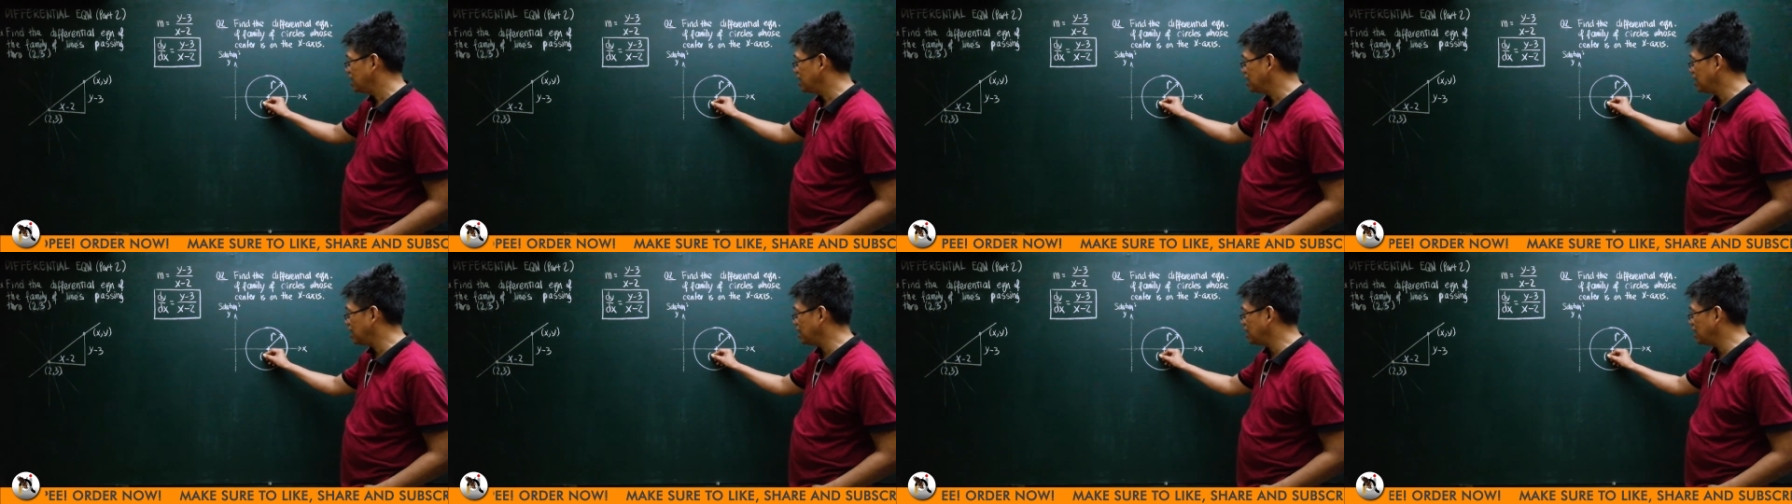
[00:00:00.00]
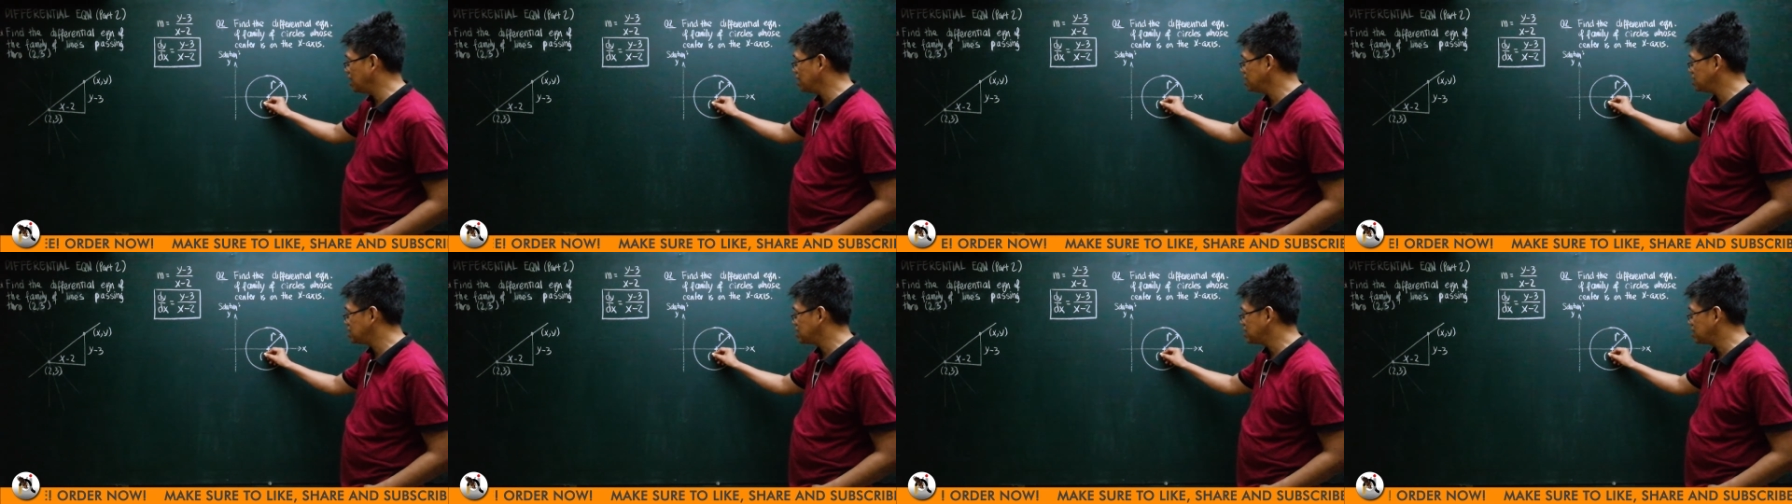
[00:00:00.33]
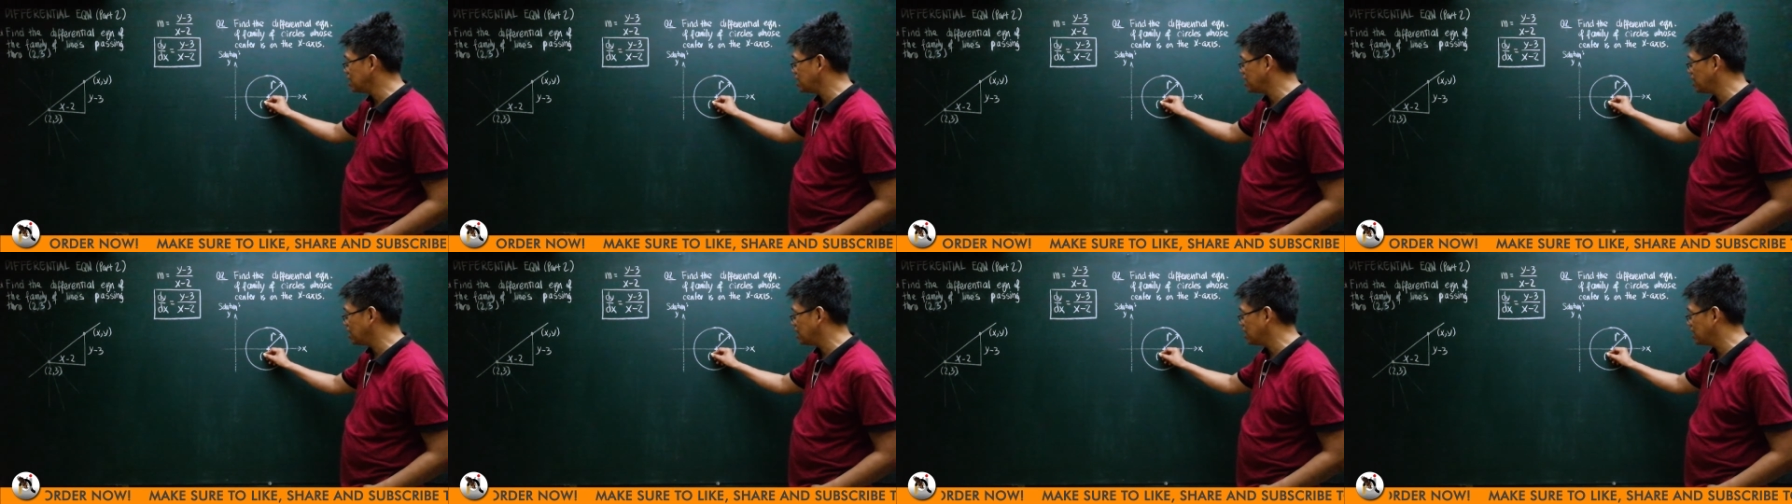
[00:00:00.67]
H
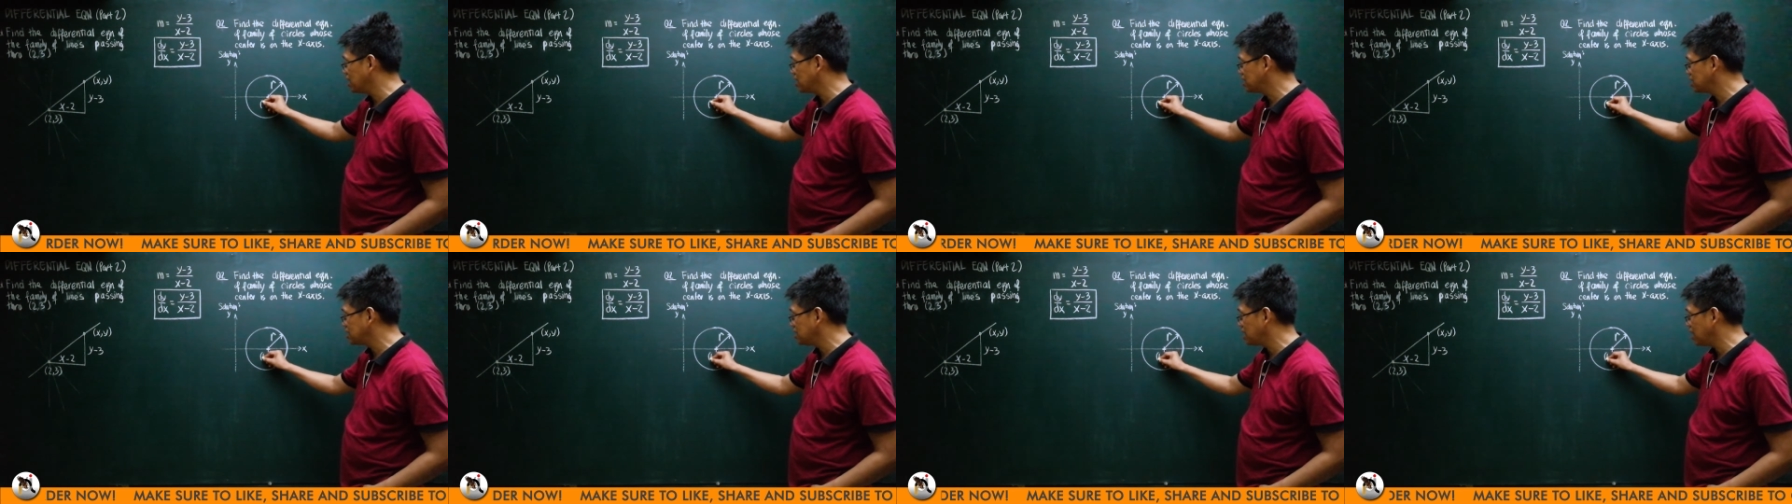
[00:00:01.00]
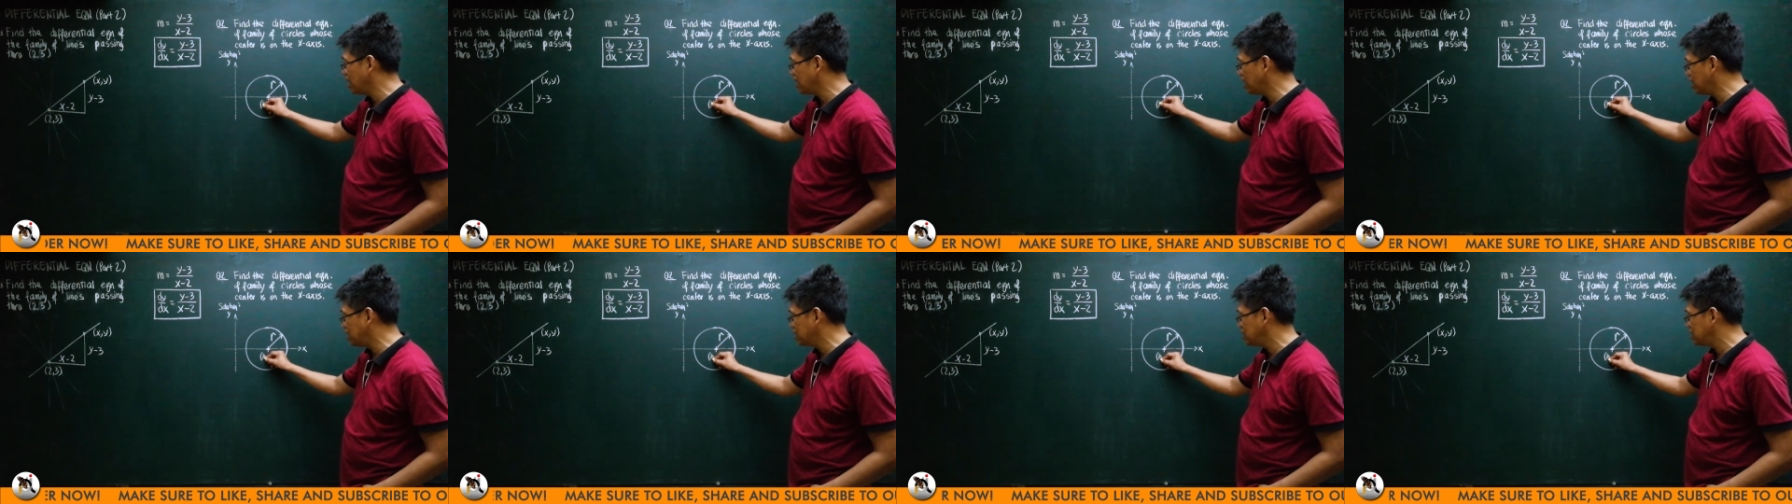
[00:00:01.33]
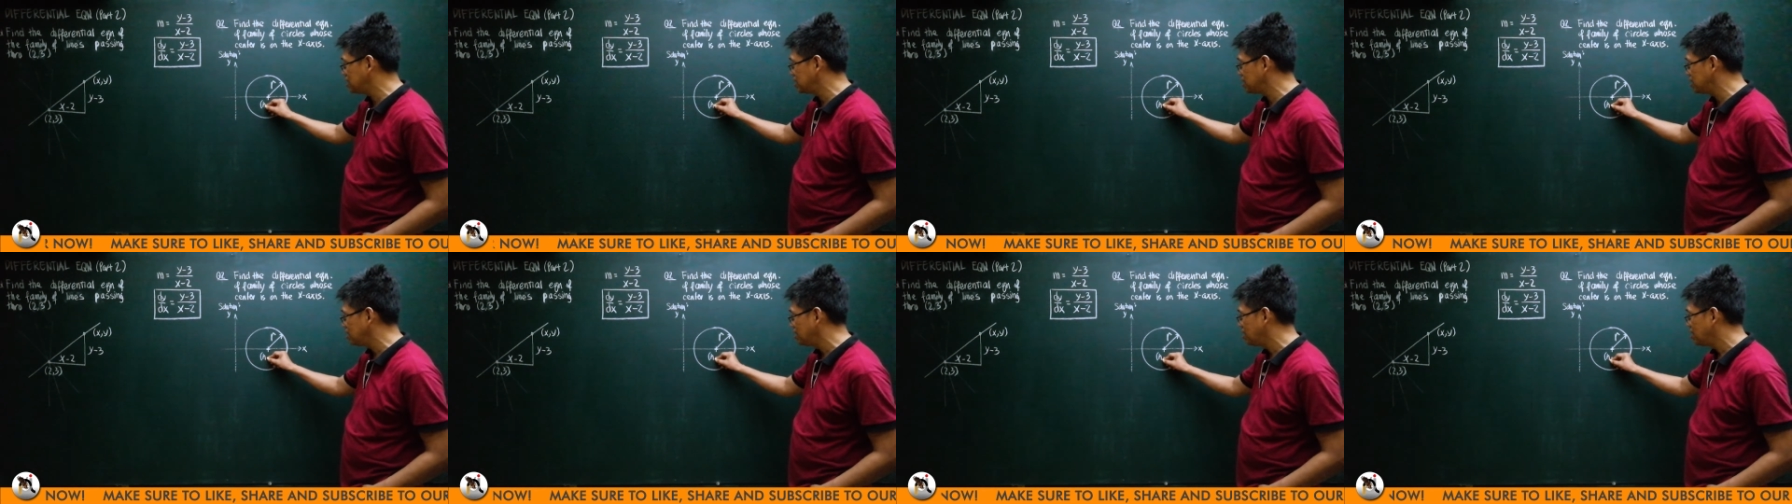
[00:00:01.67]
is
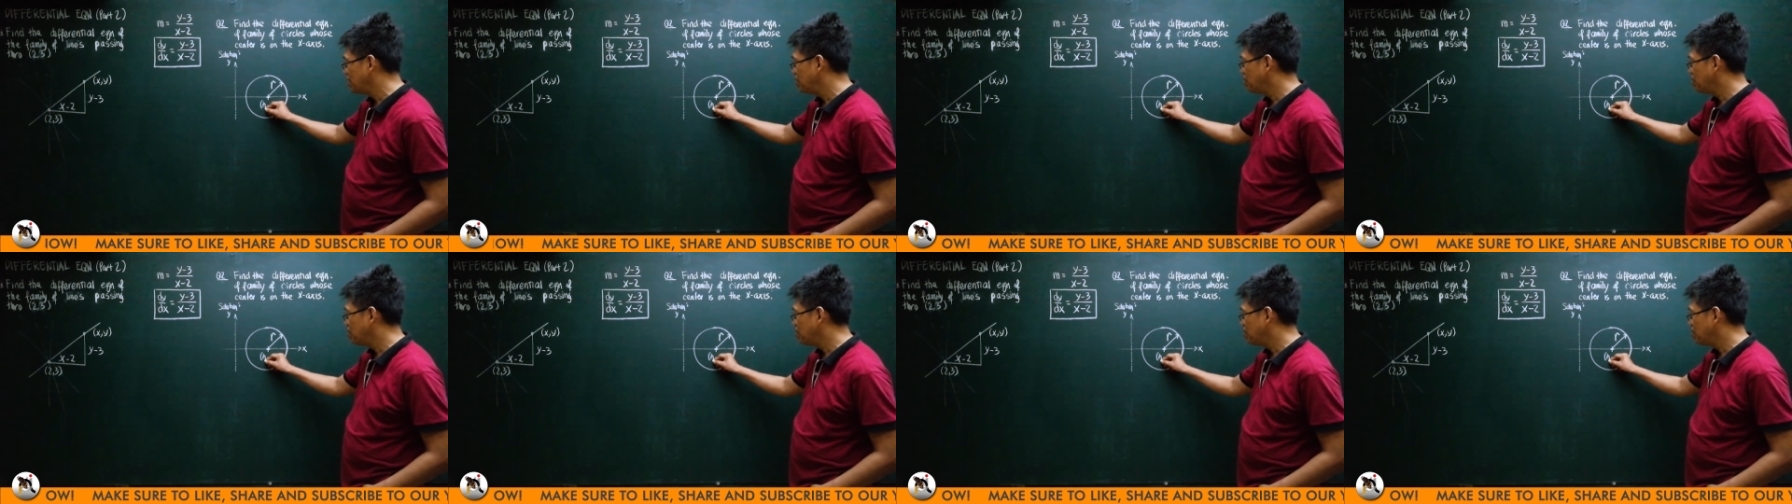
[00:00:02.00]
H,